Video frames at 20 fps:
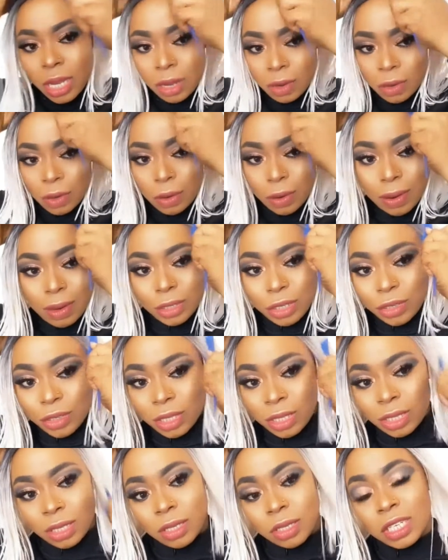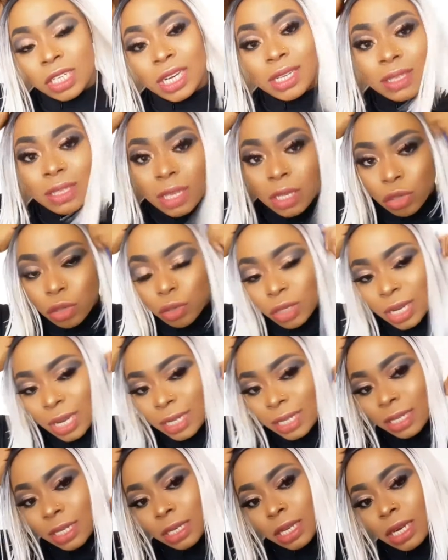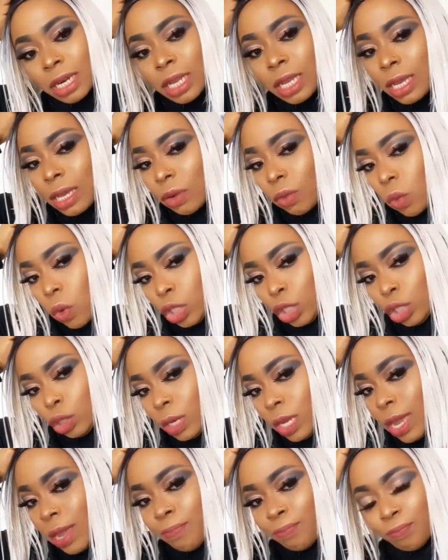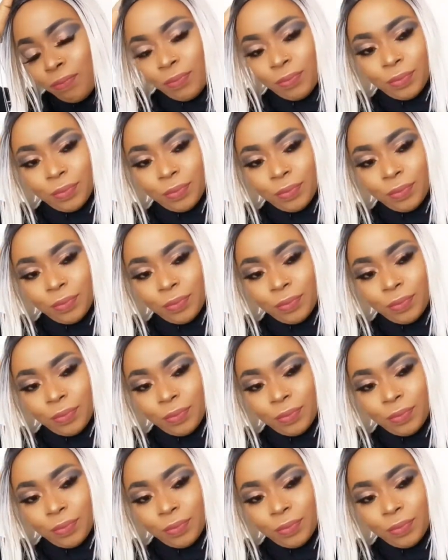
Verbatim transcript: or just suggest it so you guys can click and watch okay